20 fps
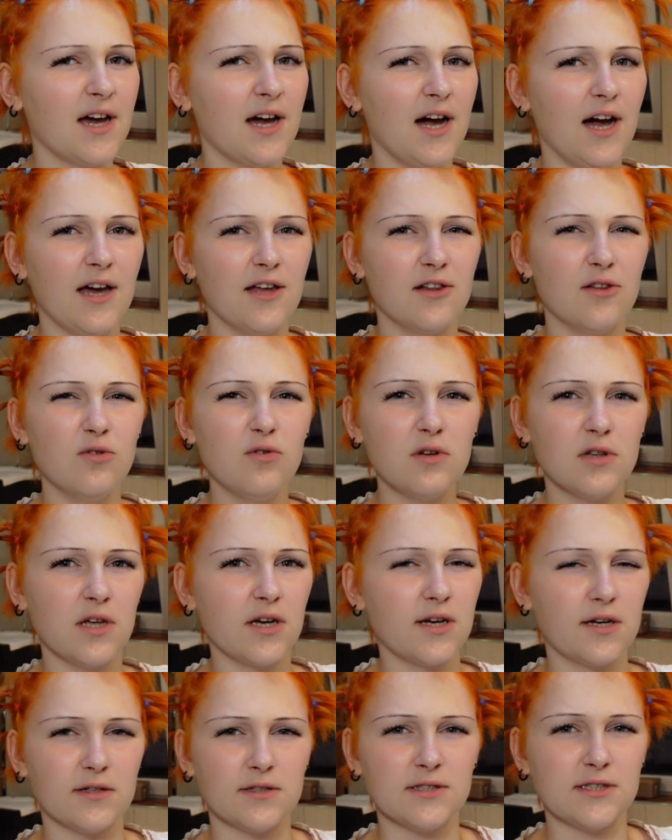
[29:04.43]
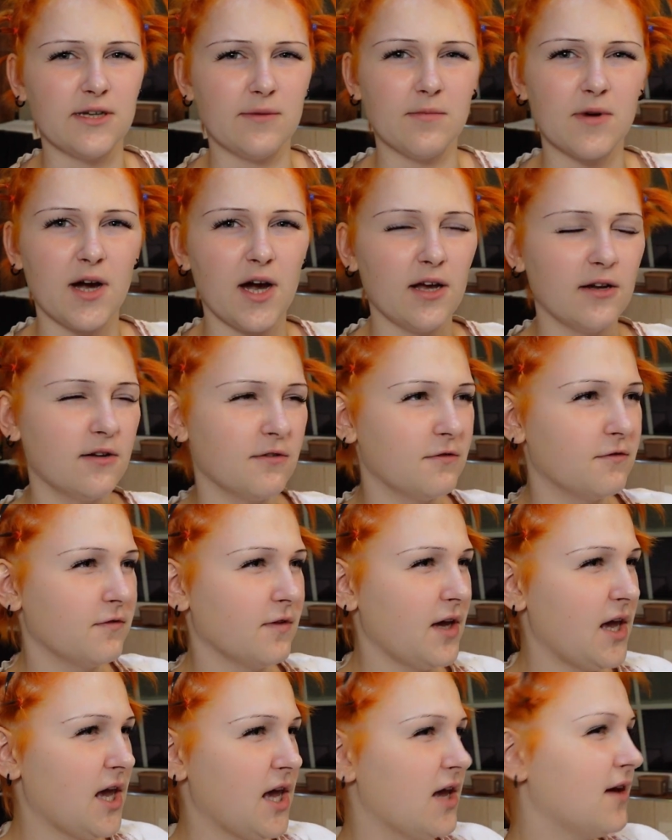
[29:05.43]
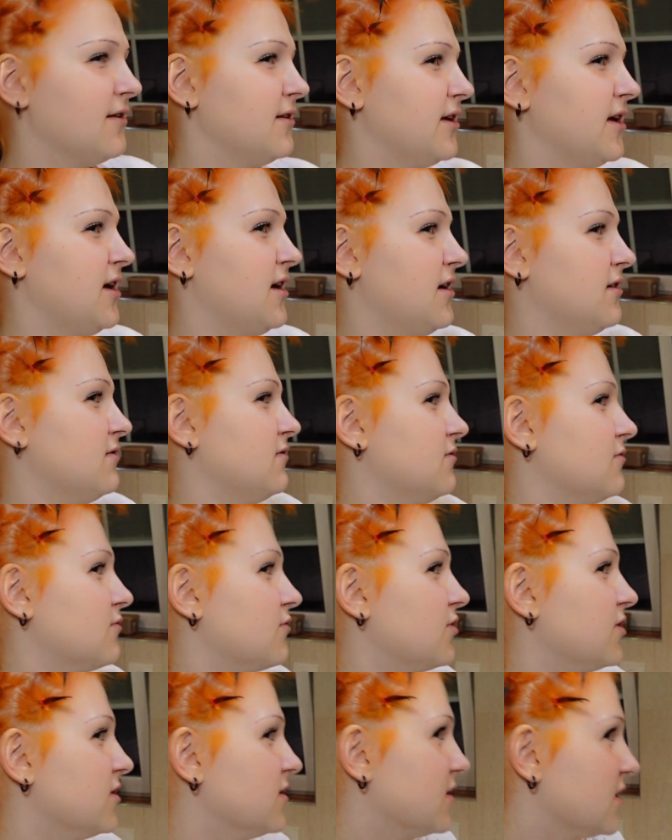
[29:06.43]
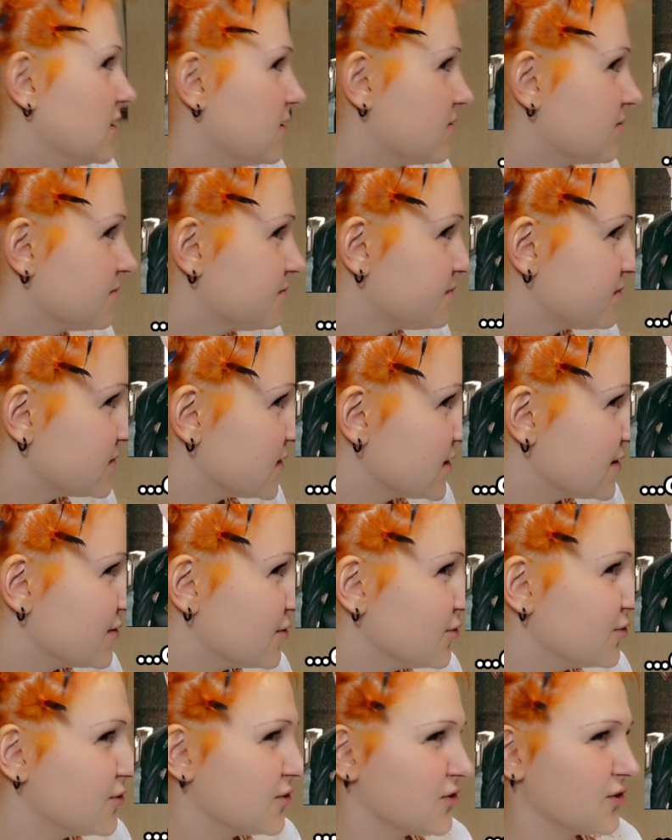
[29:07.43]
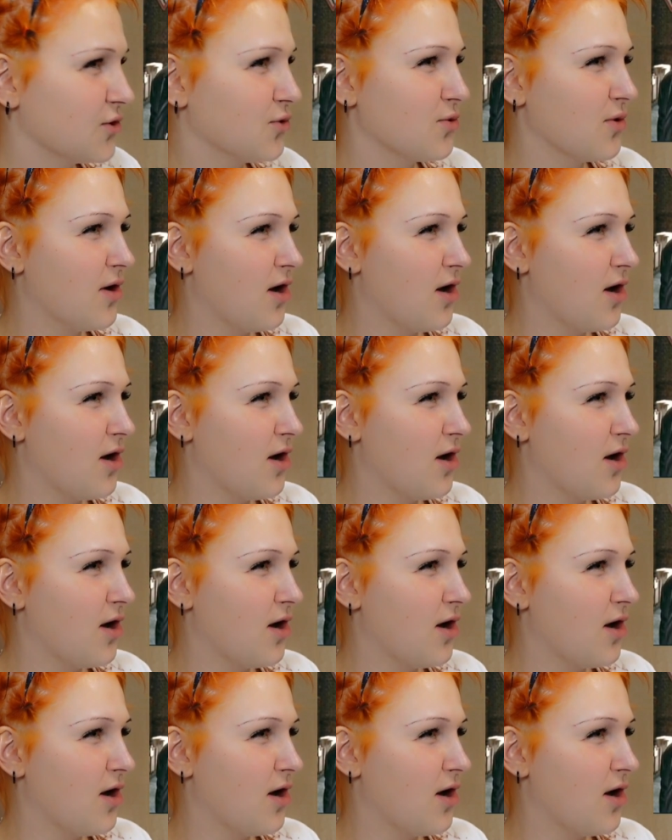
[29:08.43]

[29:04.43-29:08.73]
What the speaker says: I look like some kind of alien, really. It looks so